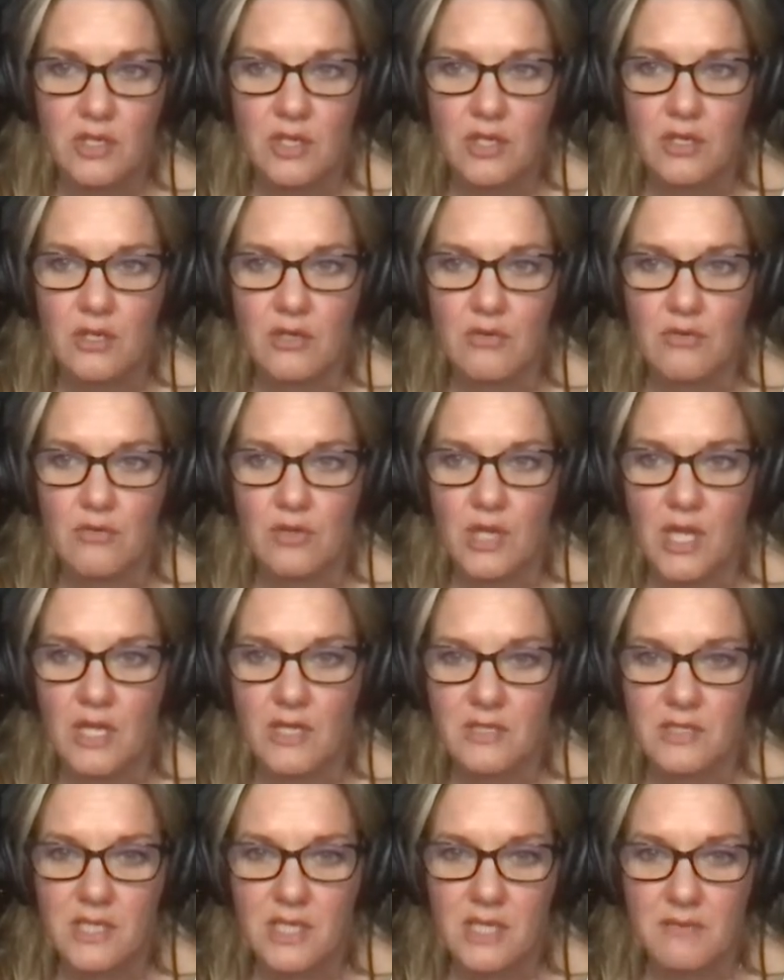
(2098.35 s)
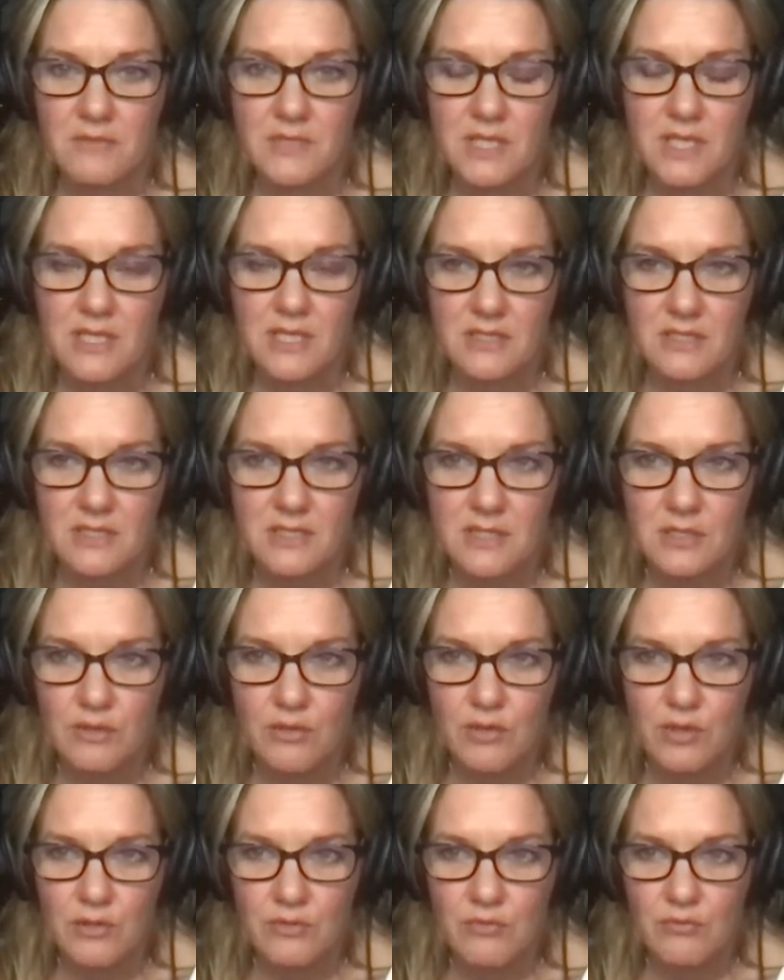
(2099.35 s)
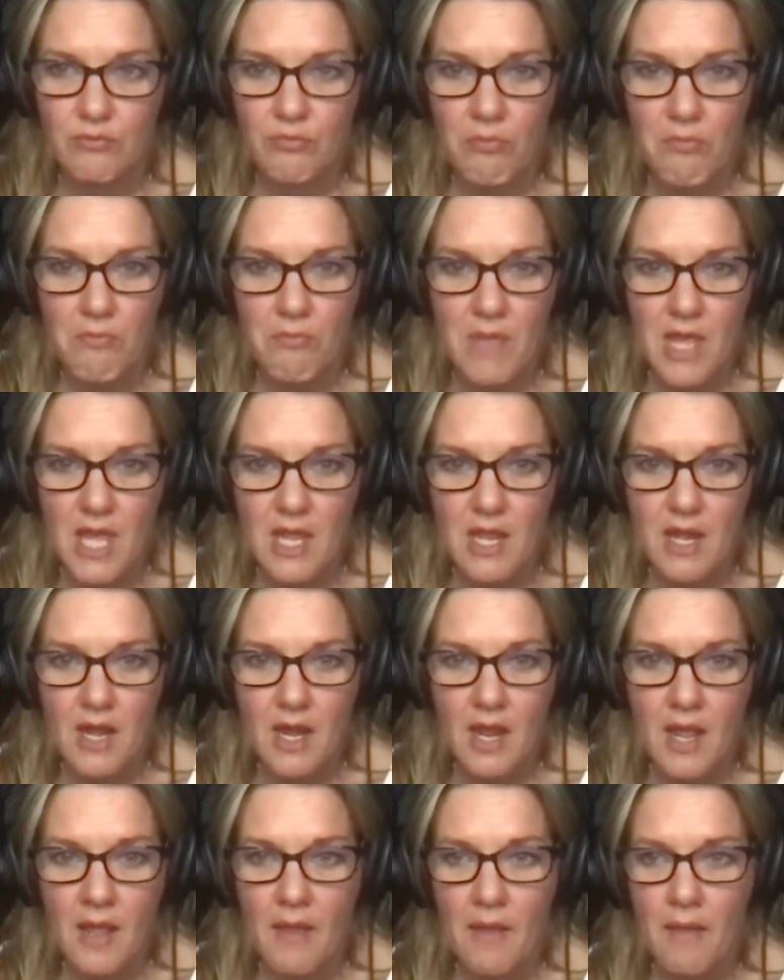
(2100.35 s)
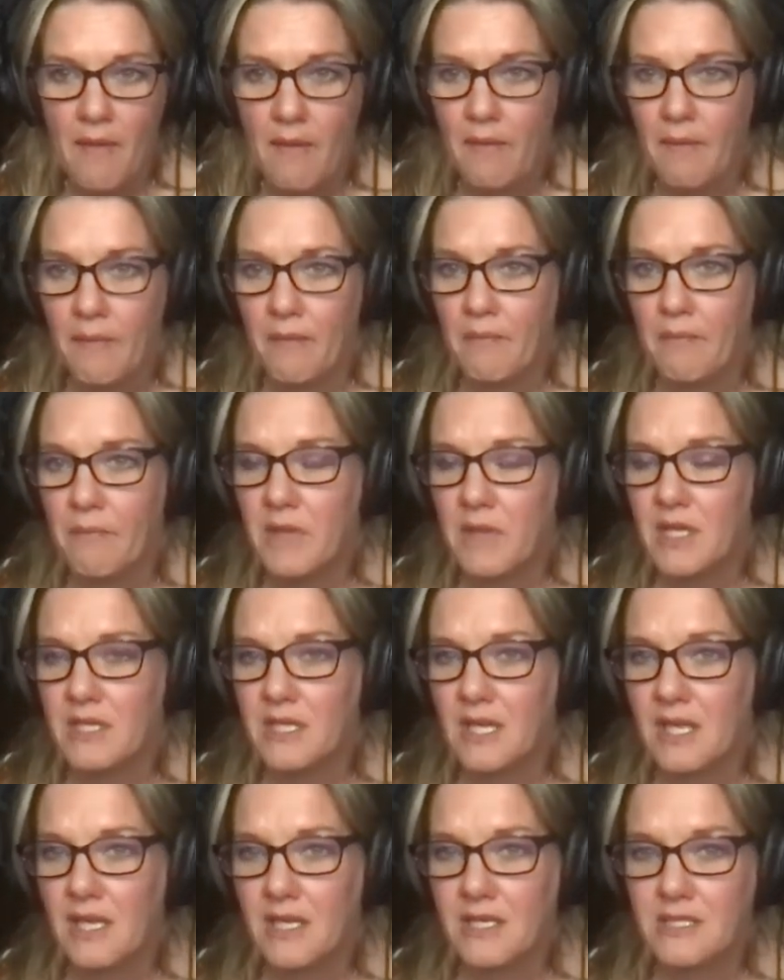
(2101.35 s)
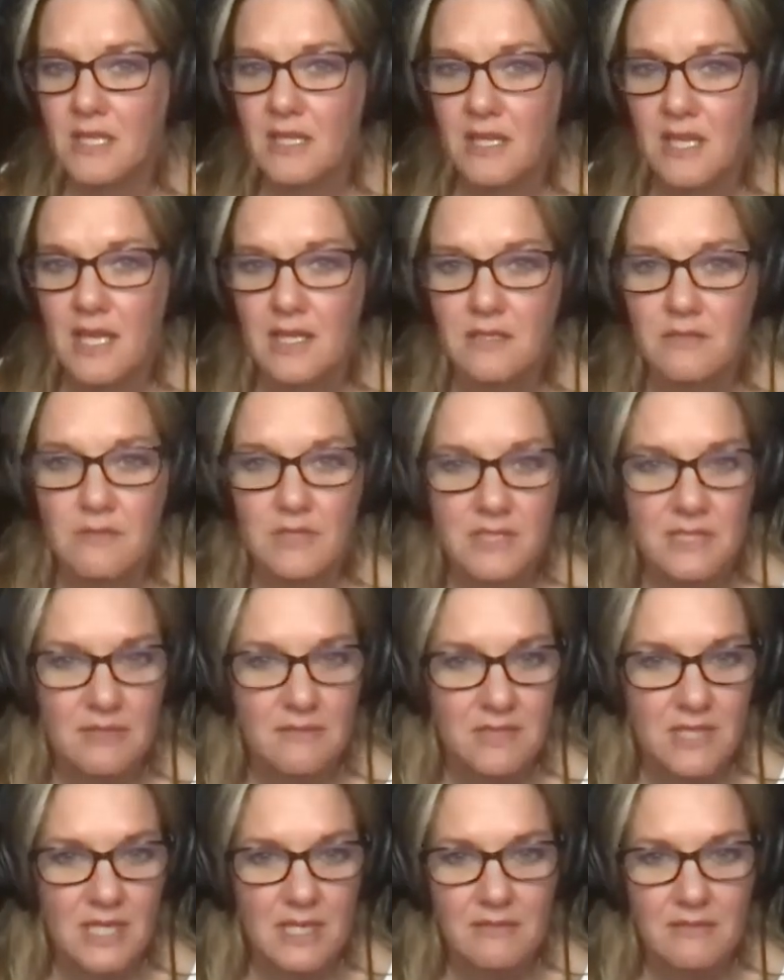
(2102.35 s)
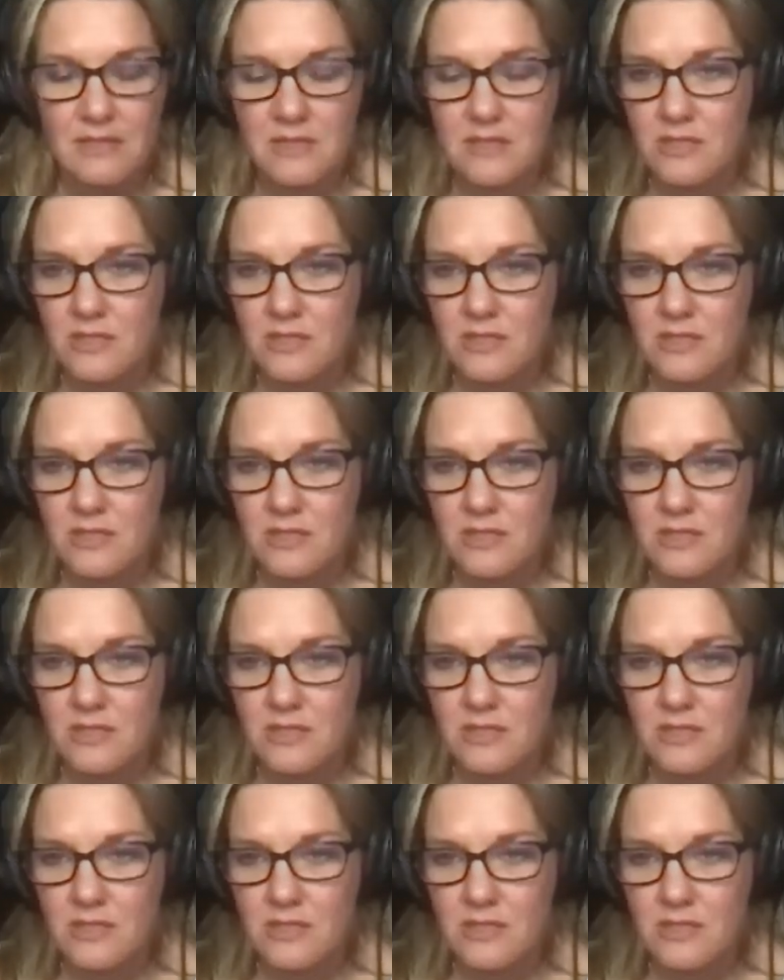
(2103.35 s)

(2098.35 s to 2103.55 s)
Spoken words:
I know a lot of times it has to deal with men, but it's like I said last week, sometimes